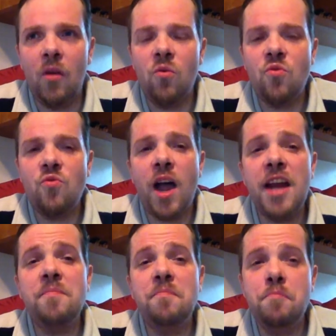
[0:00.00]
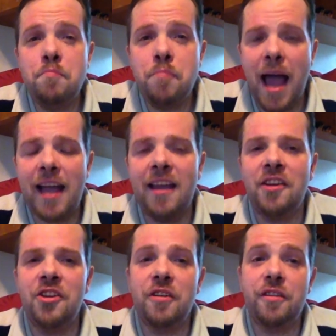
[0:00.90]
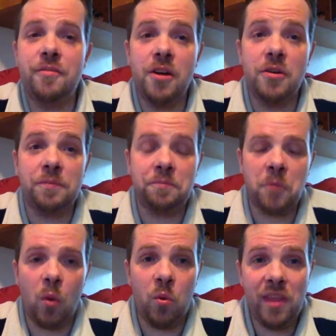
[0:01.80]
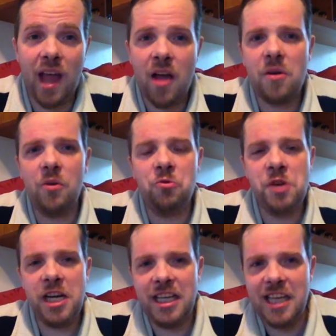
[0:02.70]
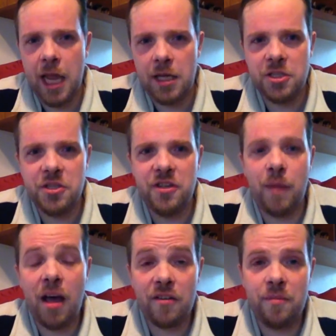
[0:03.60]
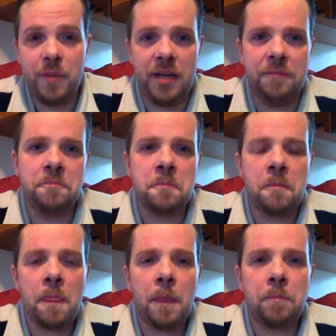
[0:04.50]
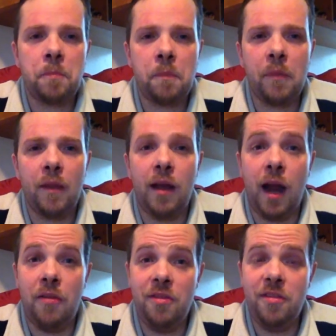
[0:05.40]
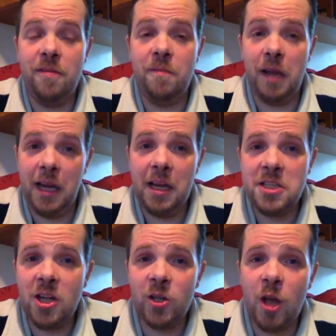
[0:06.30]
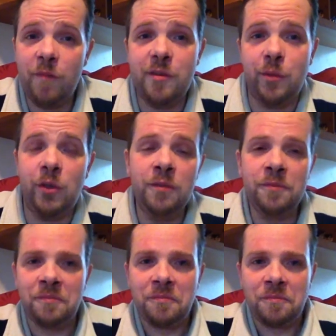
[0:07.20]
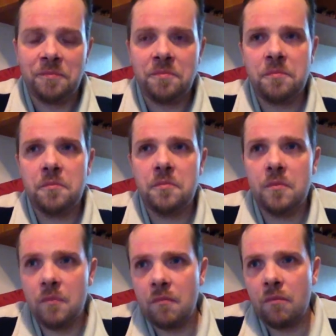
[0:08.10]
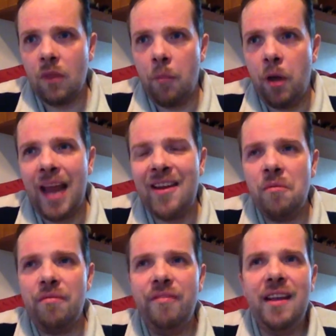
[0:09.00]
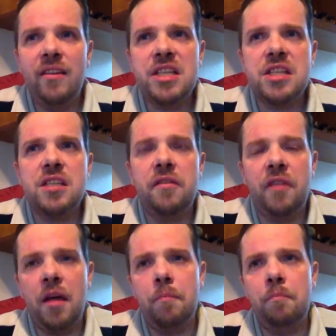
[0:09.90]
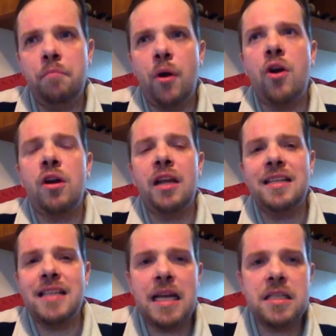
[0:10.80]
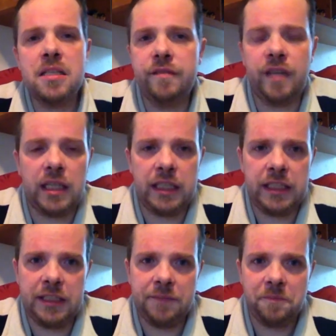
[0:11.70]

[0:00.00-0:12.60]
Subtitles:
right back in your throat without really getting to the mouth bit. And it is uncomfortable, but I don't feel the burn intensifying